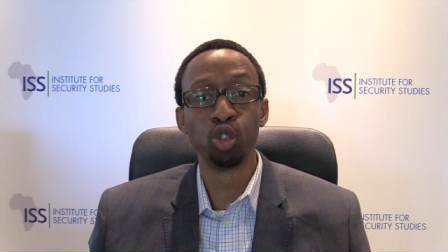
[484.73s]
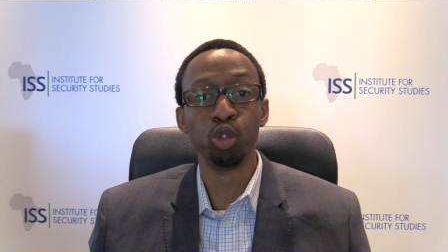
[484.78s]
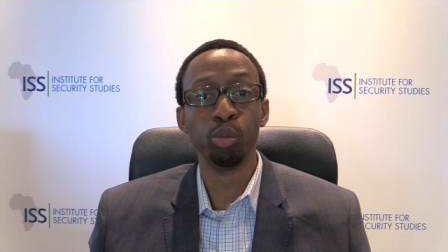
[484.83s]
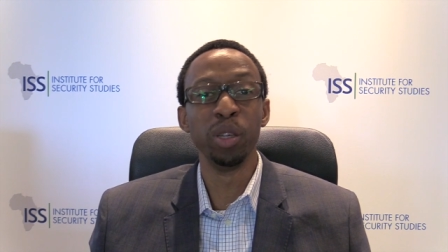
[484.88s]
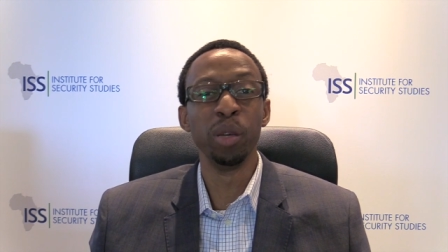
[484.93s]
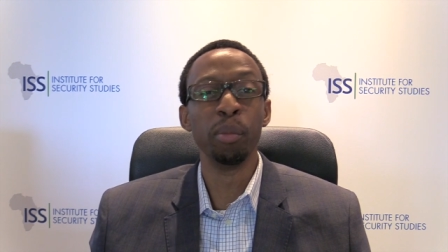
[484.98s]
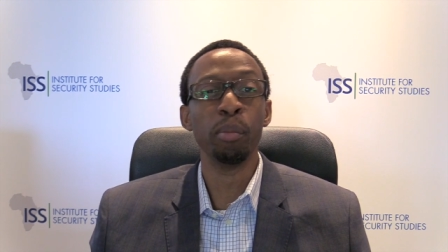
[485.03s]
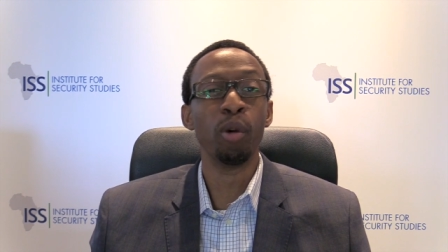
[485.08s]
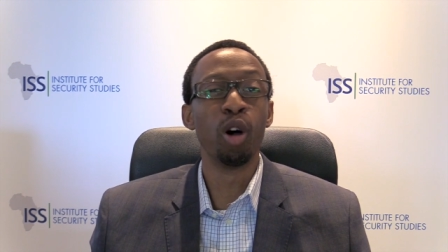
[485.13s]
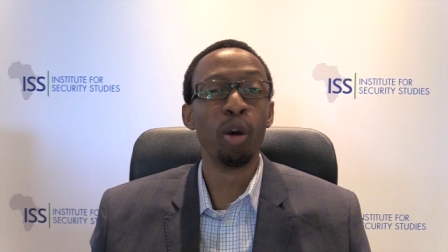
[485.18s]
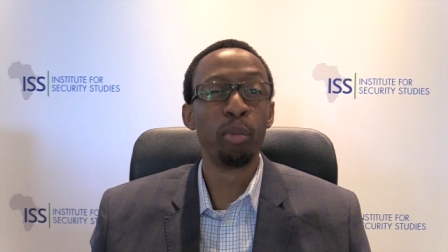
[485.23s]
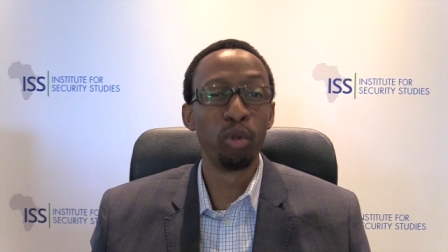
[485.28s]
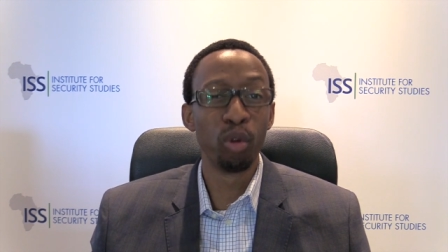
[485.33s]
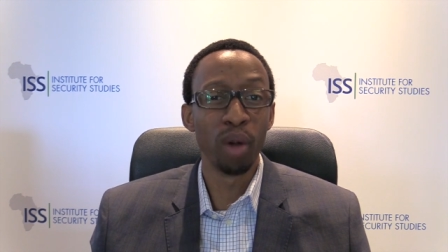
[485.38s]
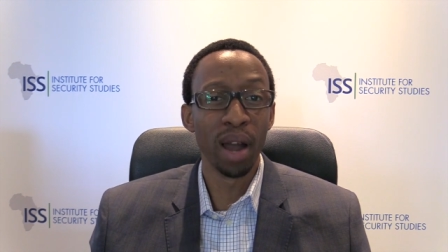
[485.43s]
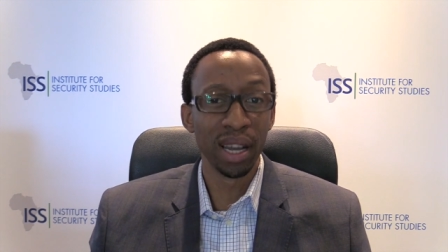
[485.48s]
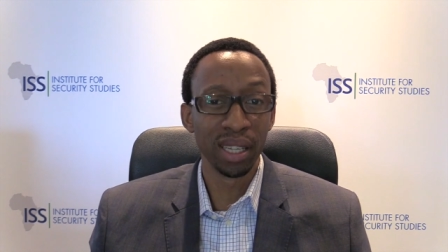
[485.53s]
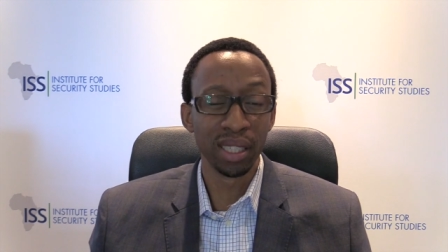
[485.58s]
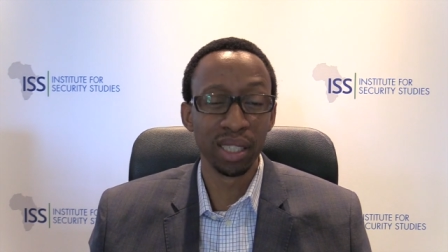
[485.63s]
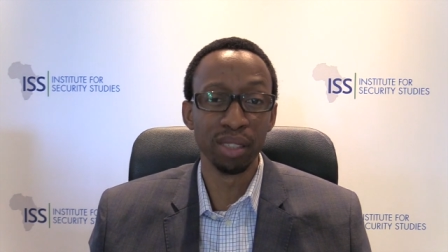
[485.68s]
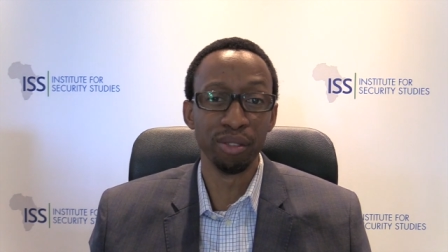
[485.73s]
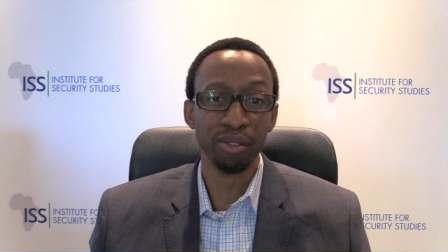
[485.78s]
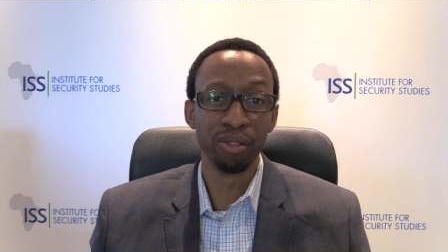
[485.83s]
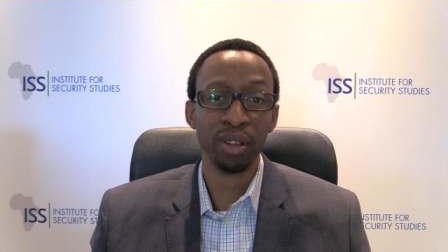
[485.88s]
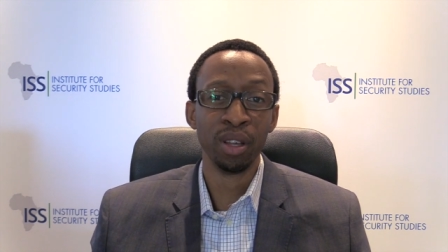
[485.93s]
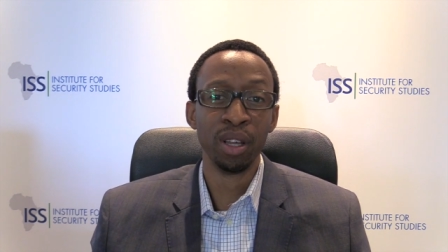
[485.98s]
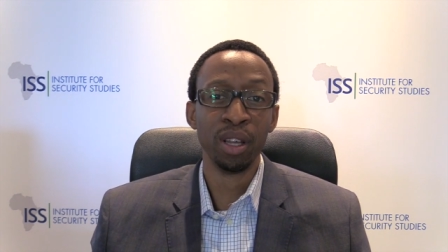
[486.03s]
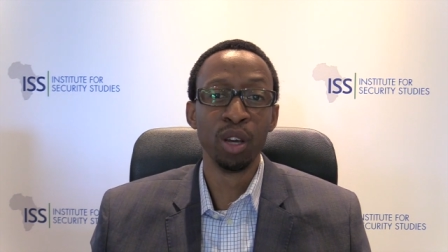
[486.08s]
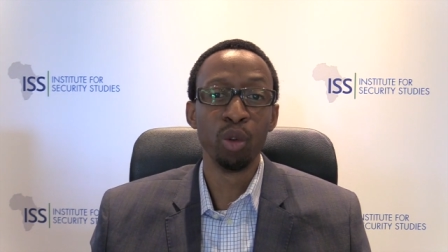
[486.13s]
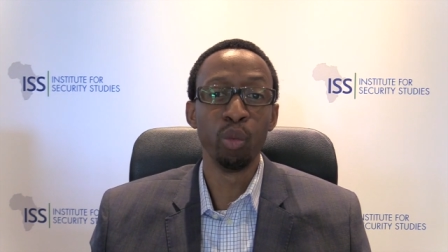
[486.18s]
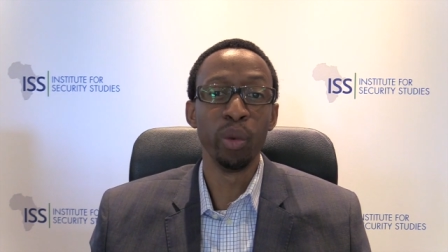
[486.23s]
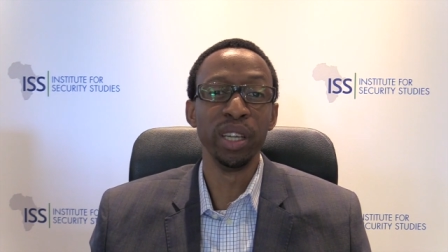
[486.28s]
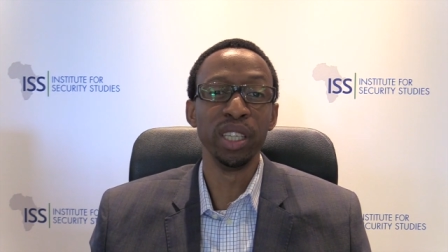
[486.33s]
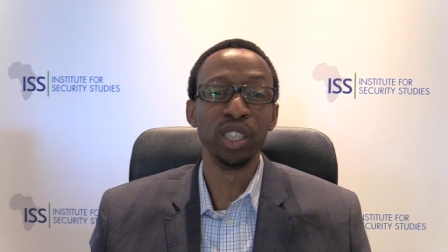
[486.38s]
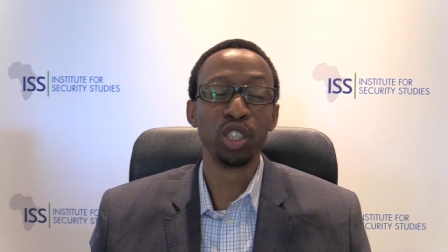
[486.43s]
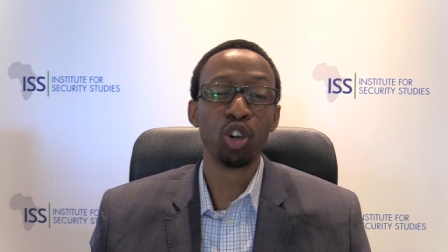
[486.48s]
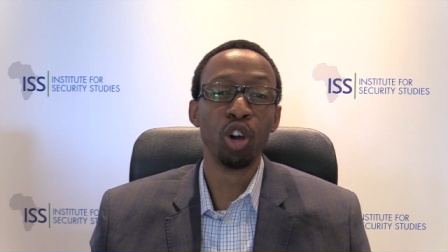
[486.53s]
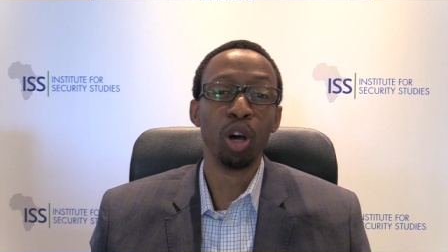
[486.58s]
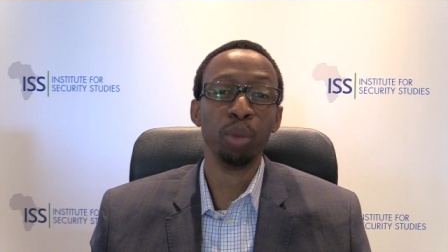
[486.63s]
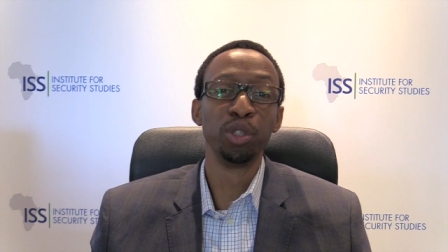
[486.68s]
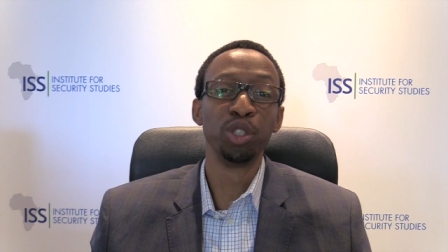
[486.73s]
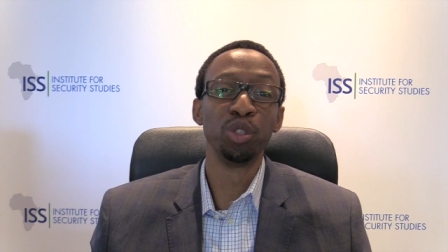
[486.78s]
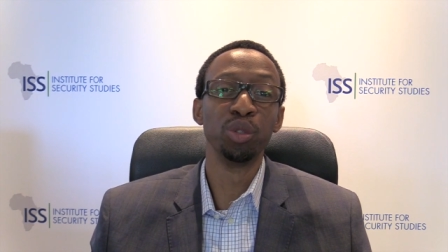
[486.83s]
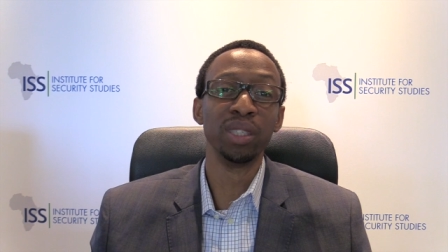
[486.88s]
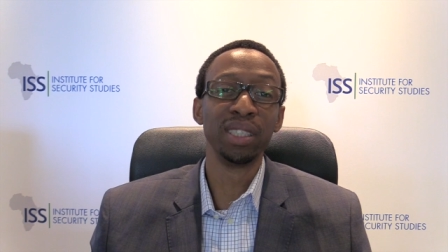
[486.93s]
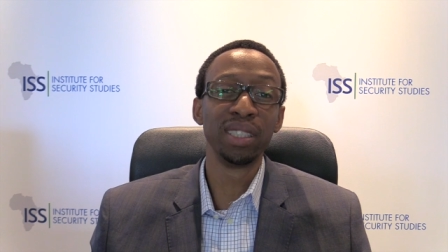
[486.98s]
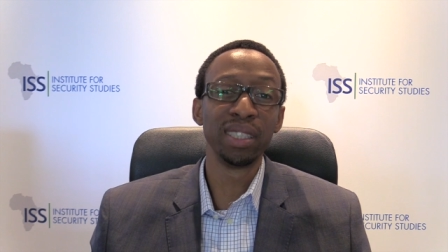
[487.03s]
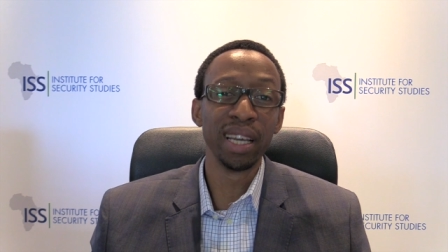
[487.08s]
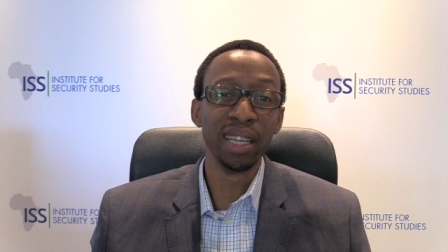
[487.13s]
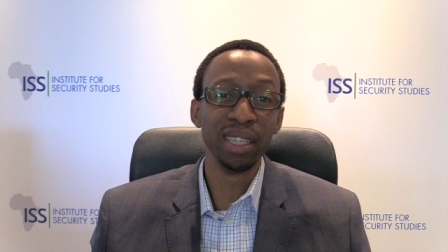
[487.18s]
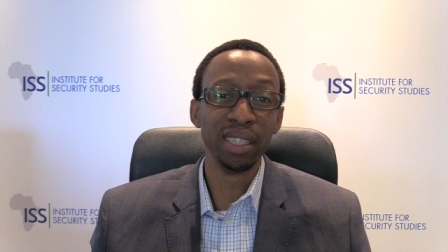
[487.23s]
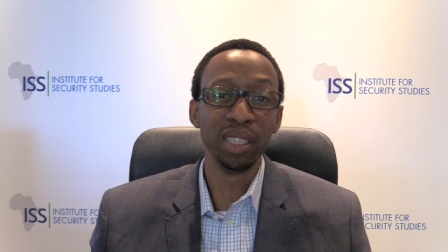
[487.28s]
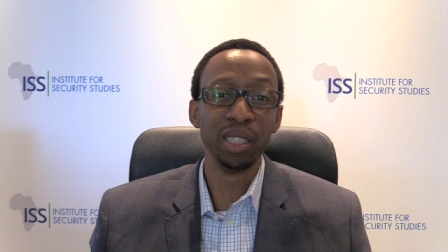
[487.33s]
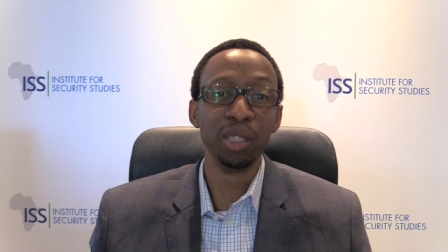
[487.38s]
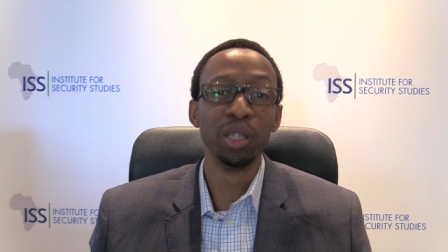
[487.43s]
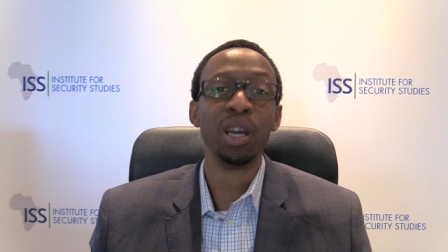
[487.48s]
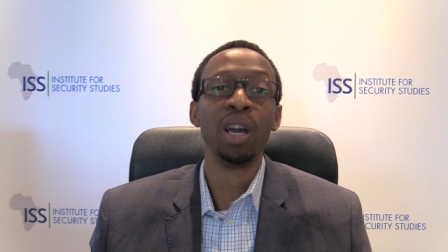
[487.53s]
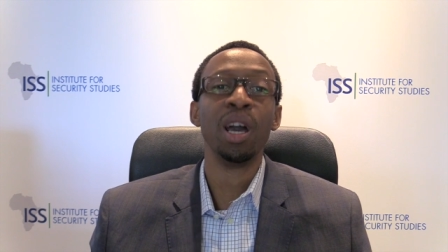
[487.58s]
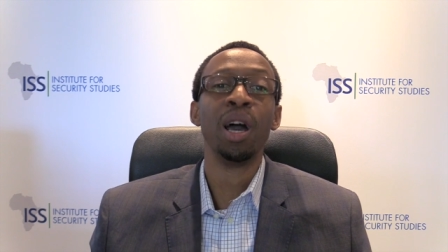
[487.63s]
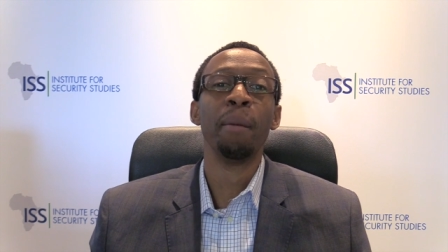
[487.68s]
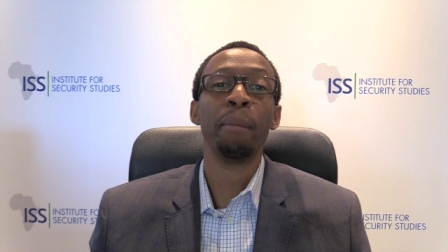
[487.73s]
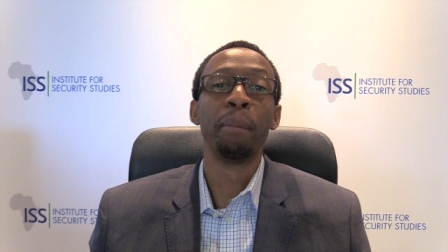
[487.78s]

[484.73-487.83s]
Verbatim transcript: to be more proactive when it comes to sending